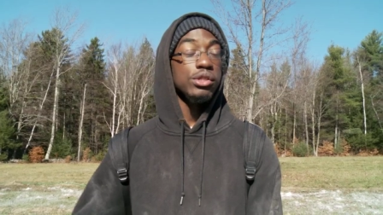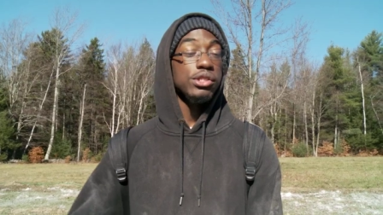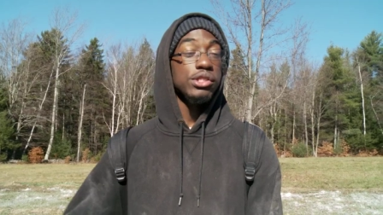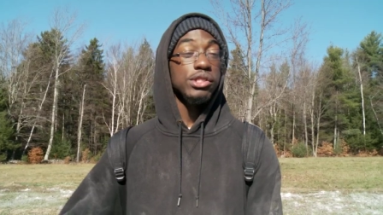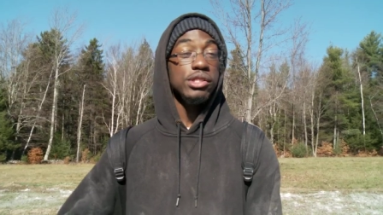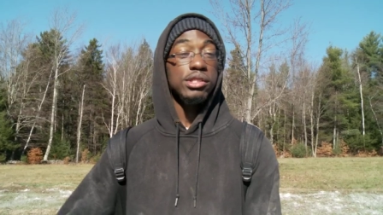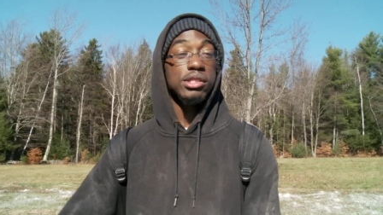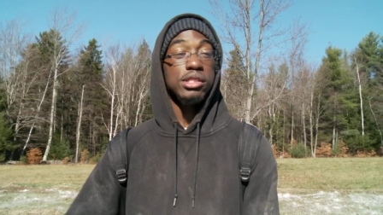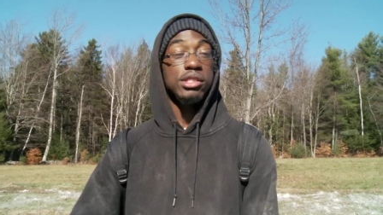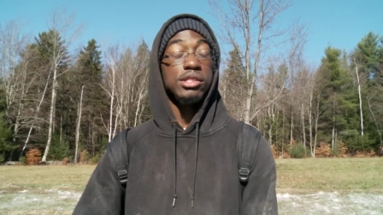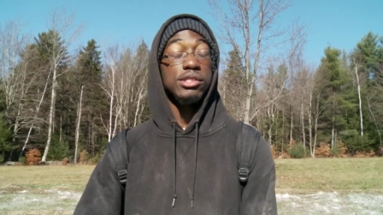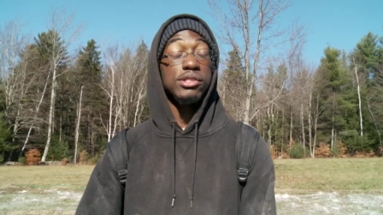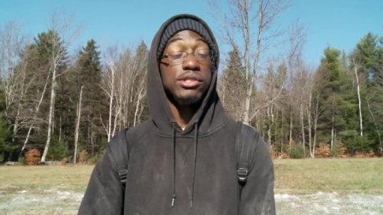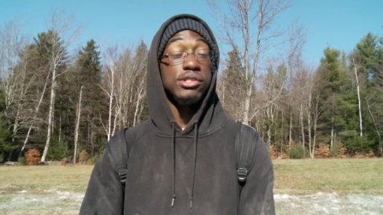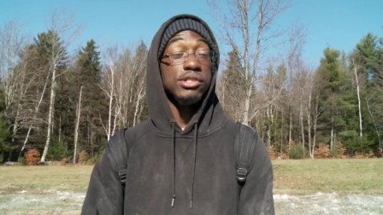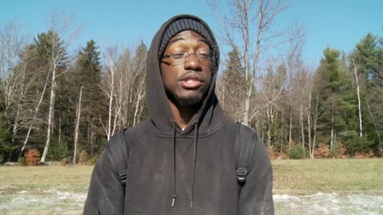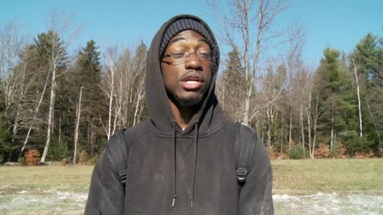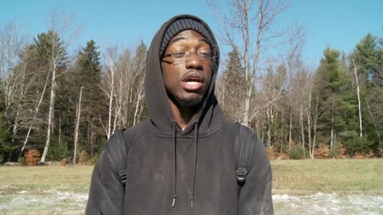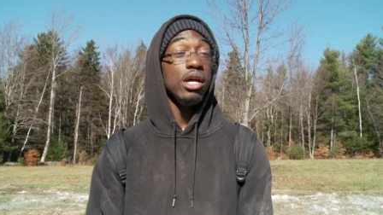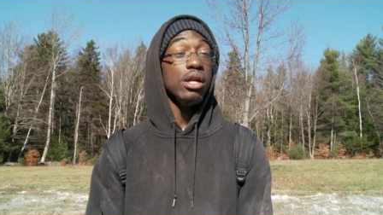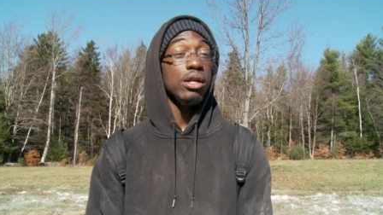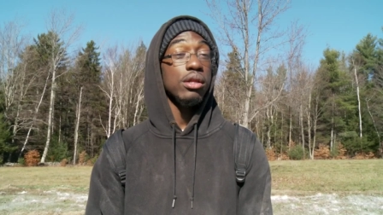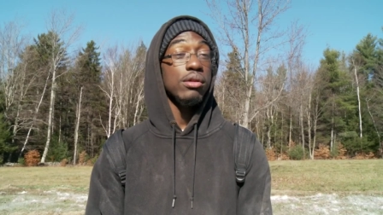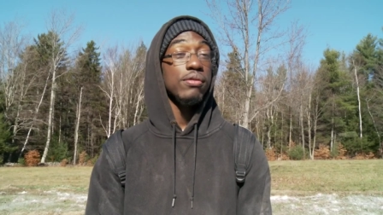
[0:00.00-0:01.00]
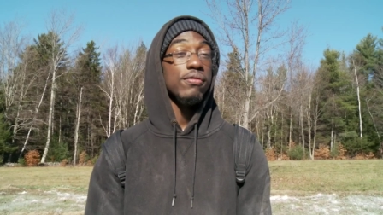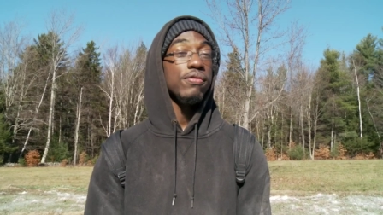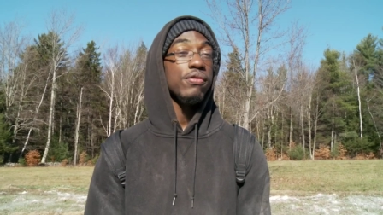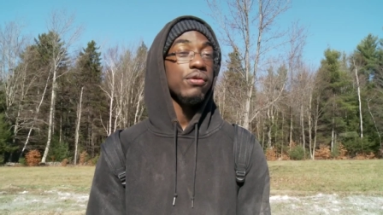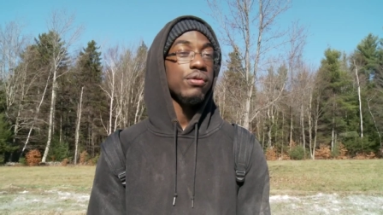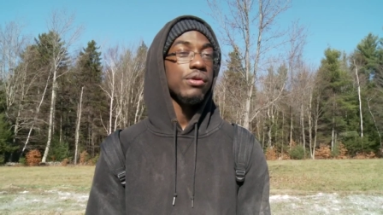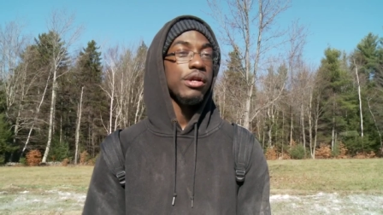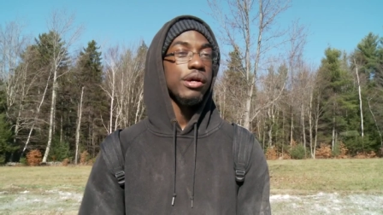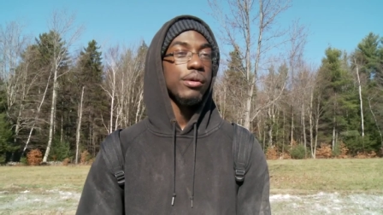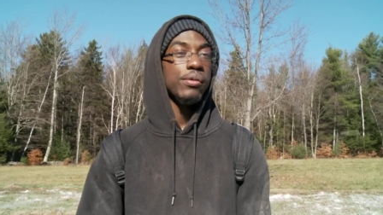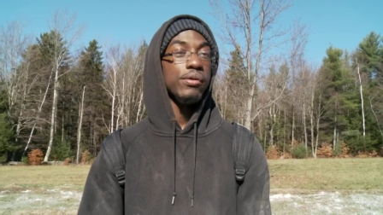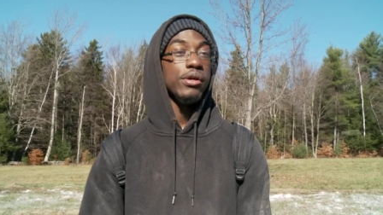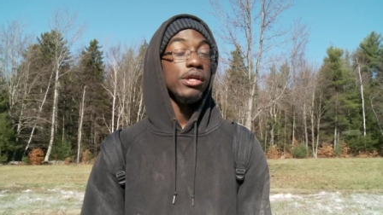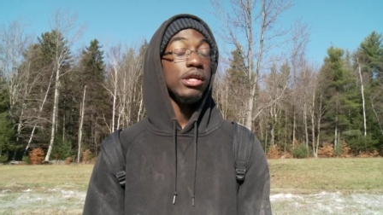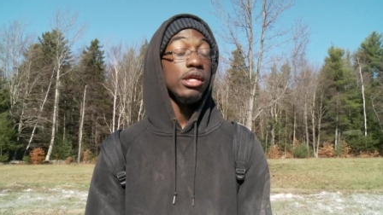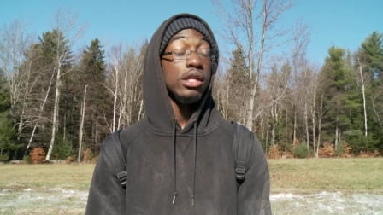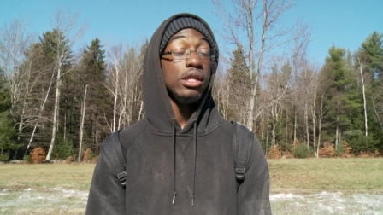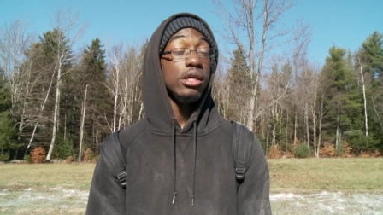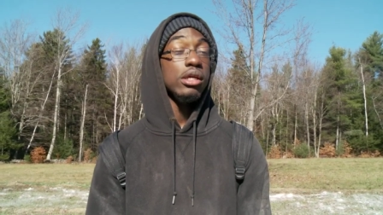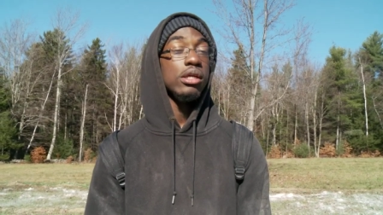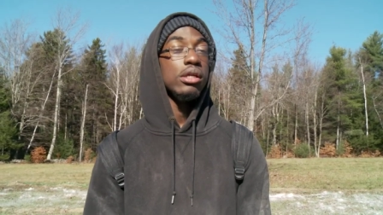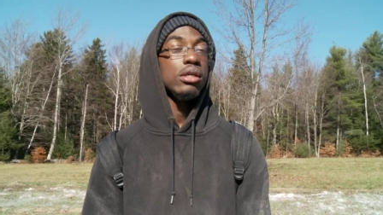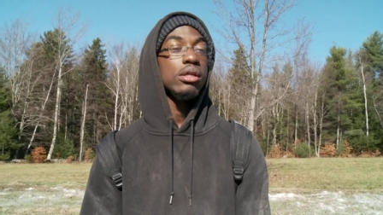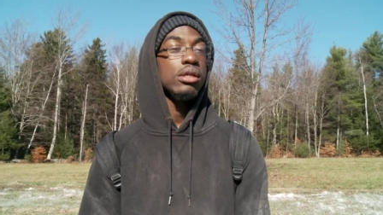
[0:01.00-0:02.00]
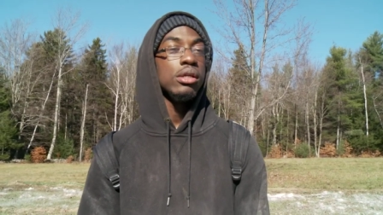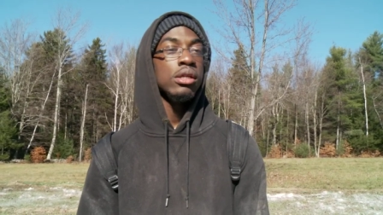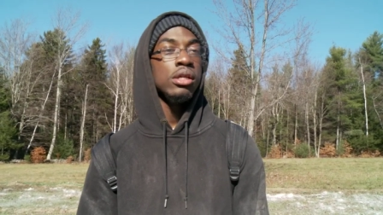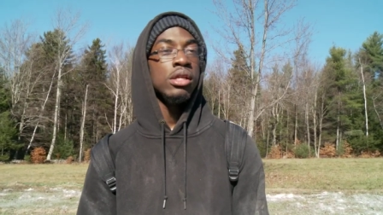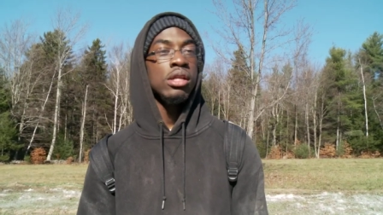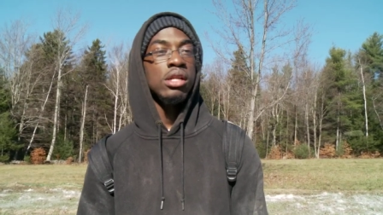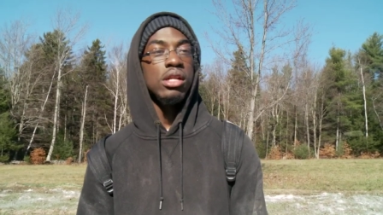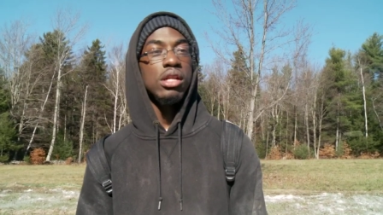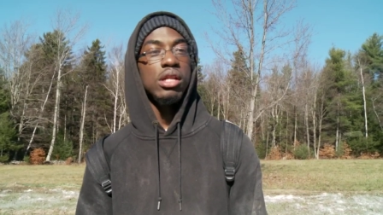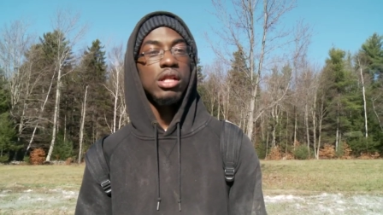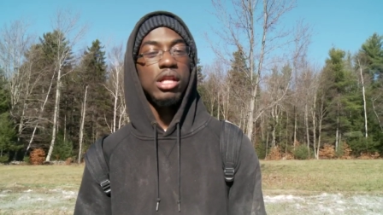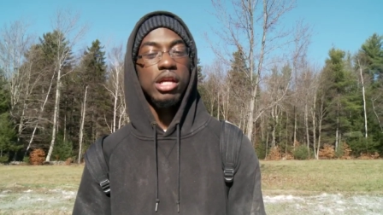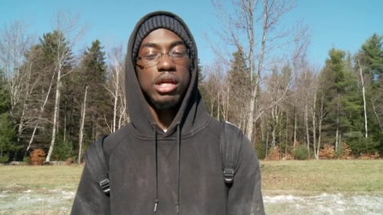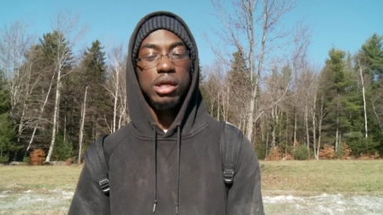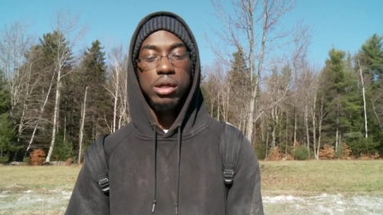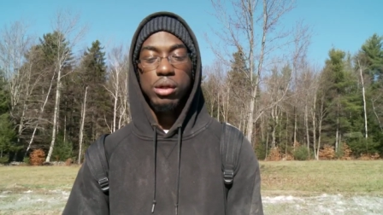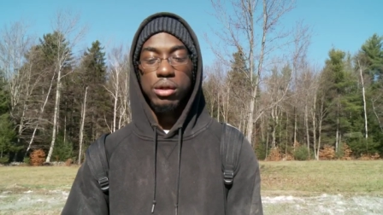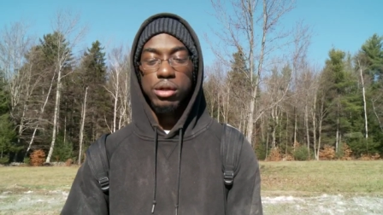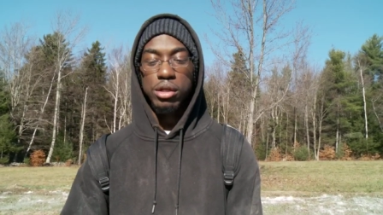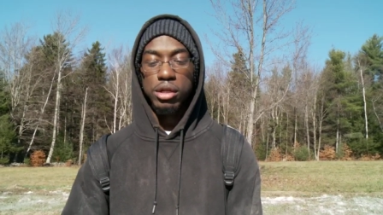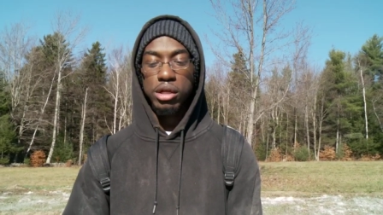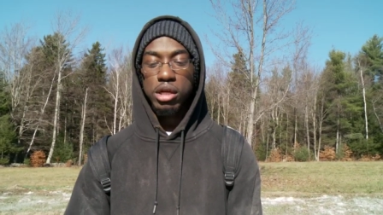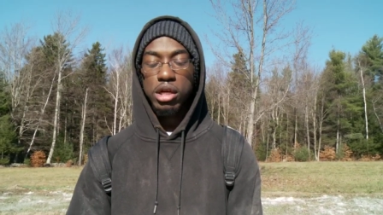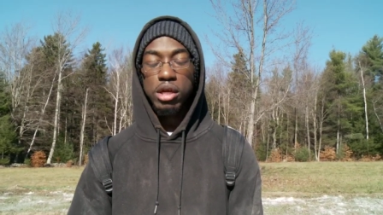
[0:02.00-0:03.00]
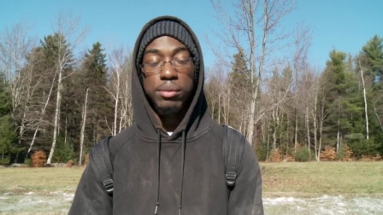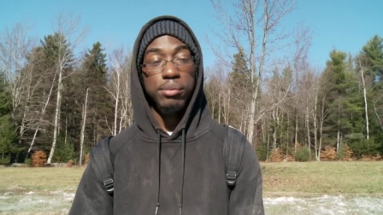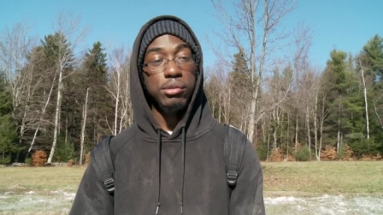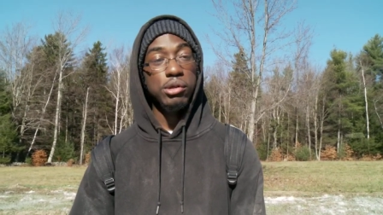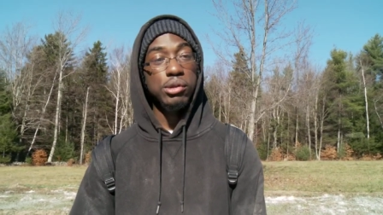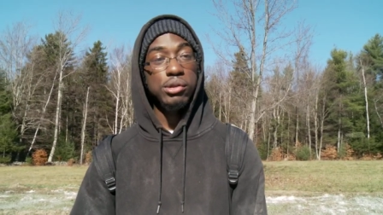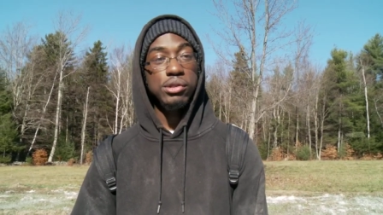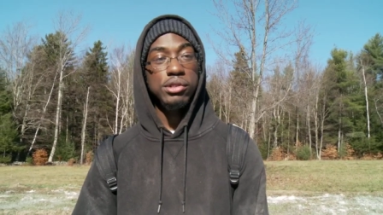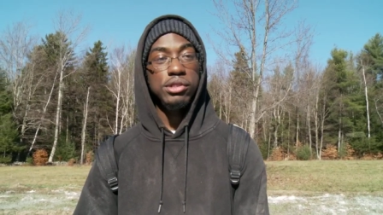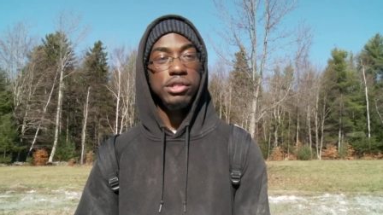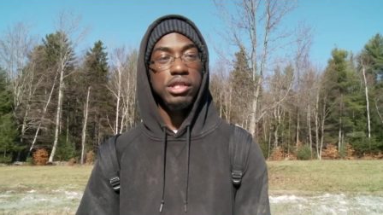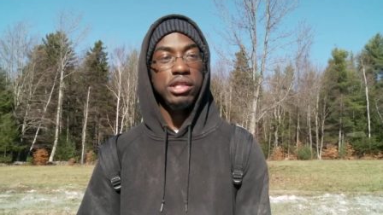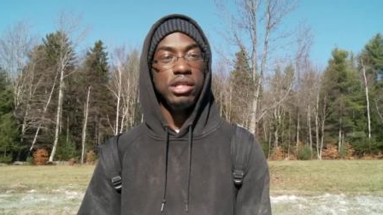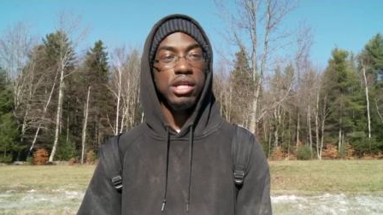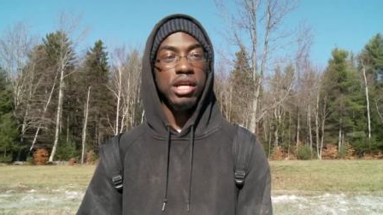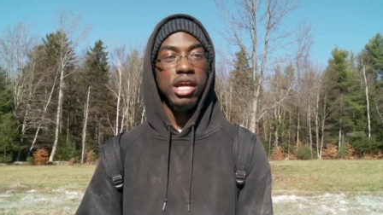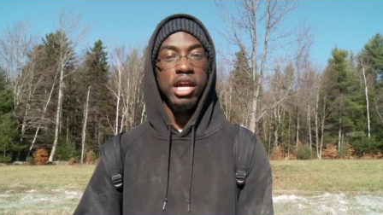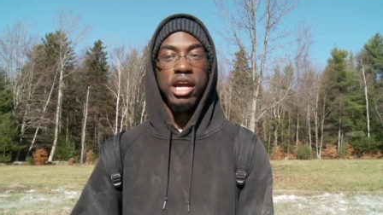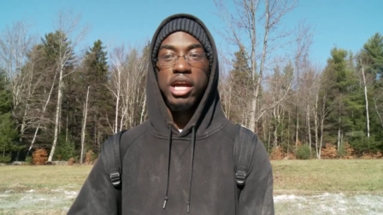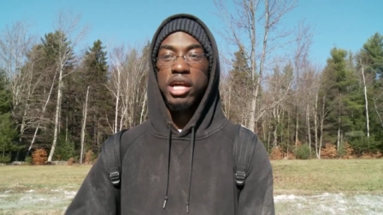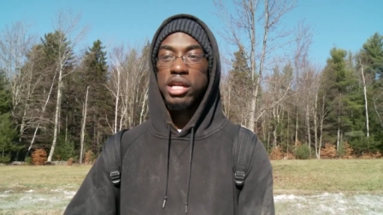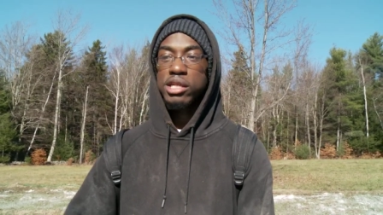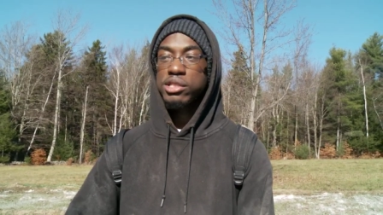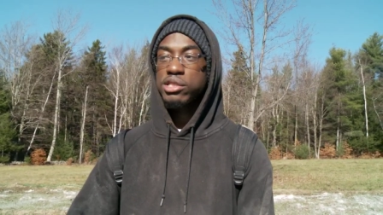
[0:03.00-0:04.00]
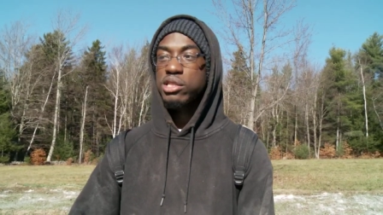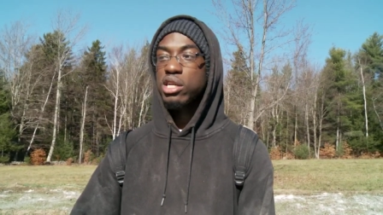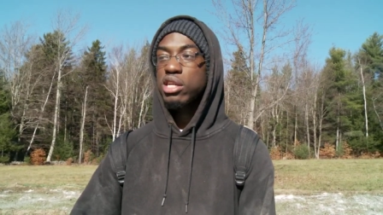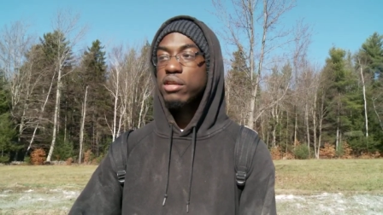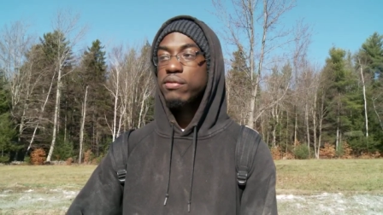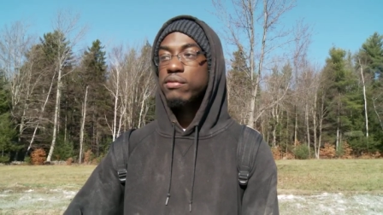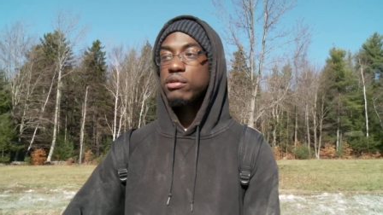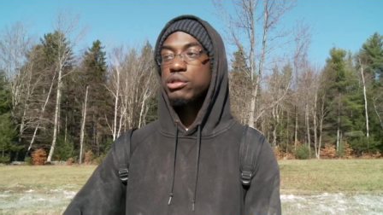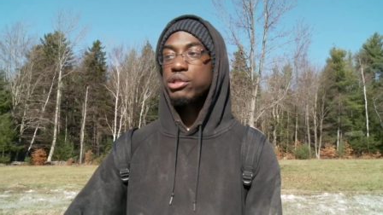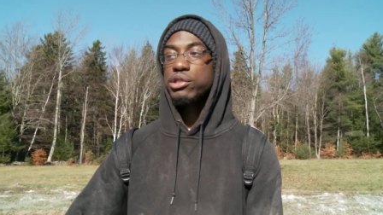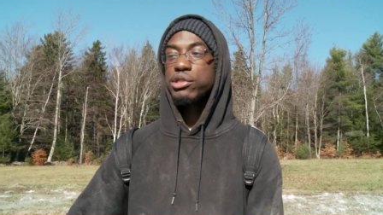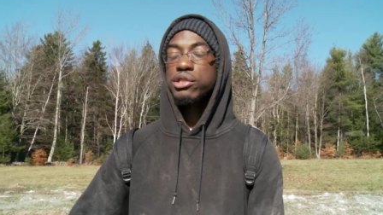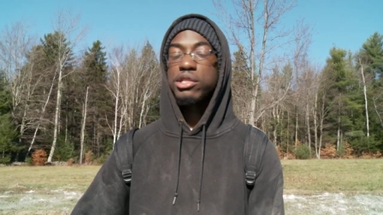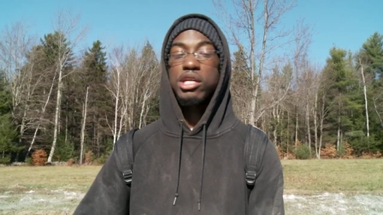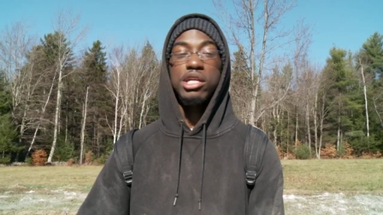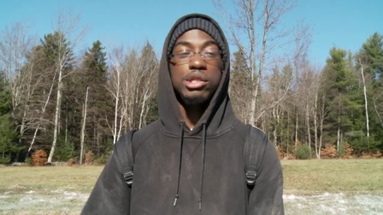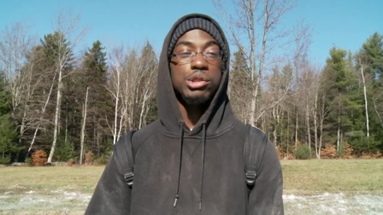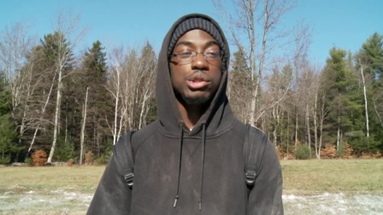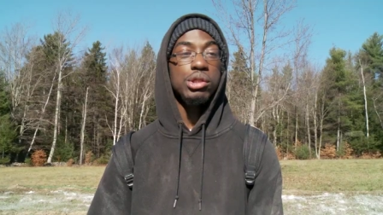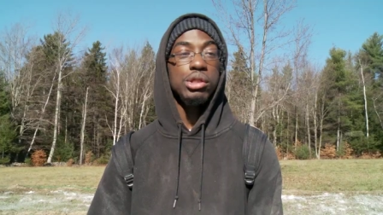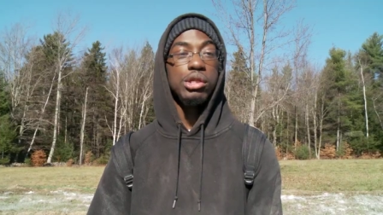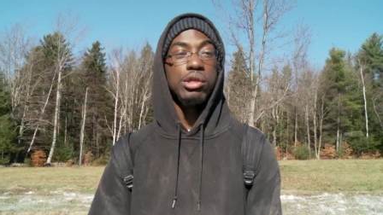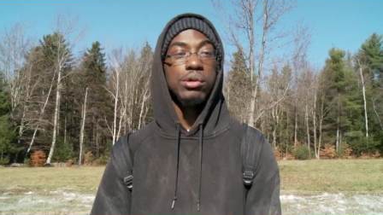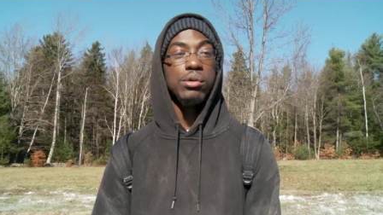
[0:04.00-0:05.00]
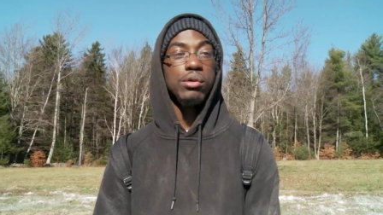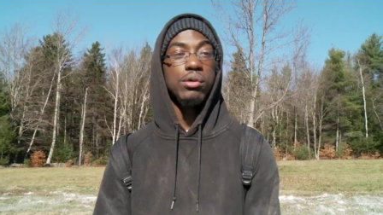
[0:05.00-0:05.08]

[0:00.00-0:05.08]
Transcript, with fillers: what's inside of the food that we eat. Like all the chemicals that they add, it's not even just naturally